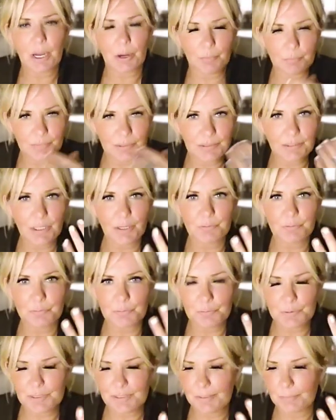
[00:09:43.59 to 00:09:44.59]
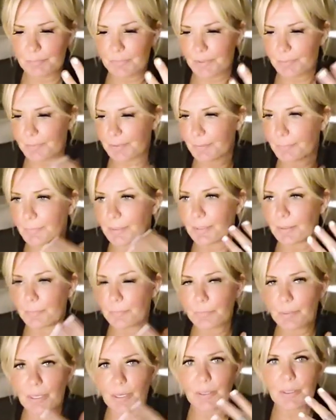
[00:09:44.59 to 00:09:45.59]
I'm going to go through all the symptoms in a minute,
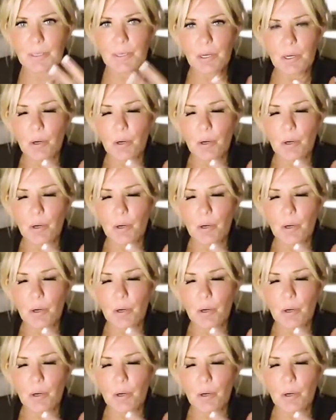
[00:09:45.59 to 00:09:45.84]
but